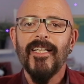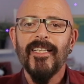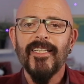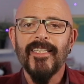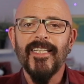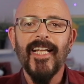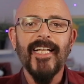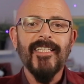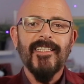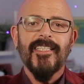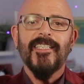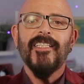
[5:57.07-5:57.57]

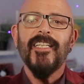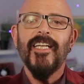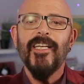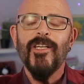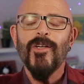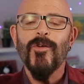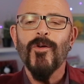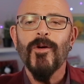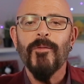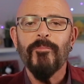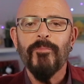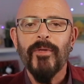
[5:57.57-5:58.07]
Let's see
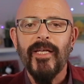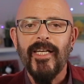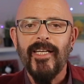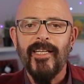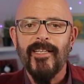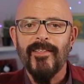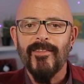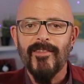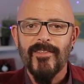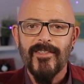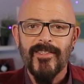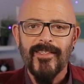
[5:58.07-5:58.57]
your
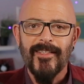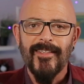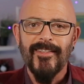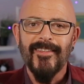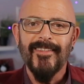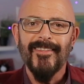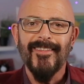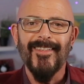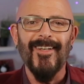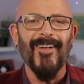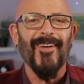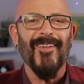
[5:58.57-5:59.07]
beans.
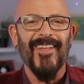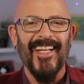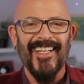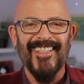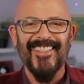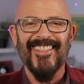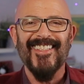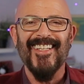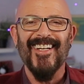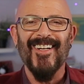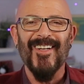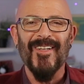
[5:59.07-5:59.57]
Oh,
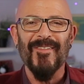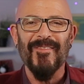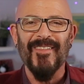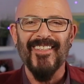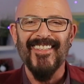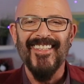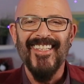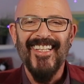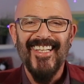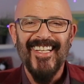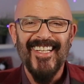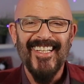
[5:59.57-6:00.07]
that's
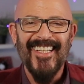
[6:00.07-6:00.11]
terrible.